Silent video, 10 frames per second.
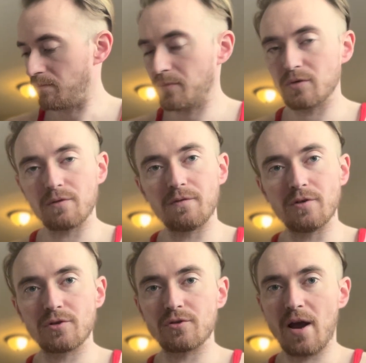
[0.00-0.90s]
There's a few
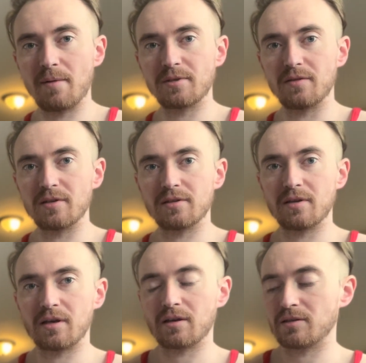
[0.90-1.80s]
straps to this
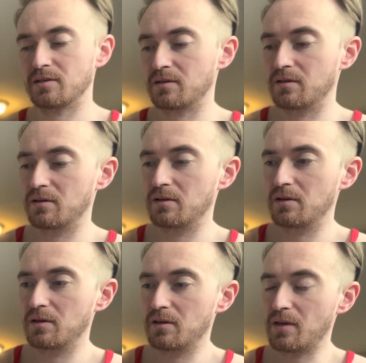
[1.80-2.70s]
thing.
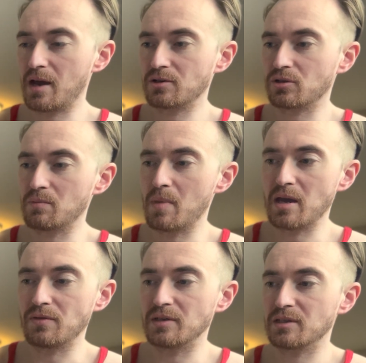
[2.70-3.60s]
They actually
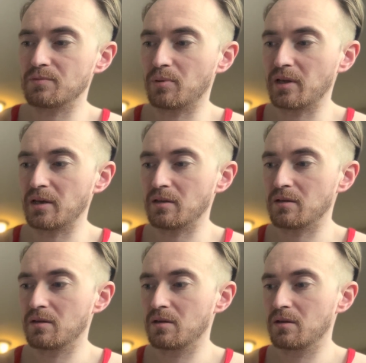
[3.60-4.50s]
made this splint
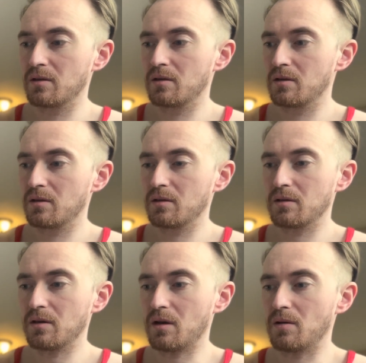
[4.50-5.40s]

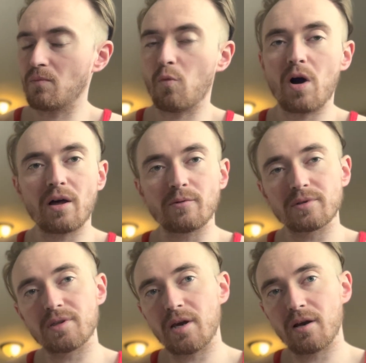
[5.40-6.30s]
while I
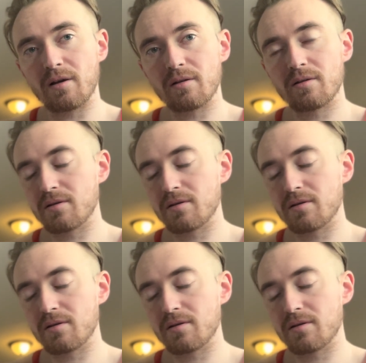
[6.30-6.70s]
was there.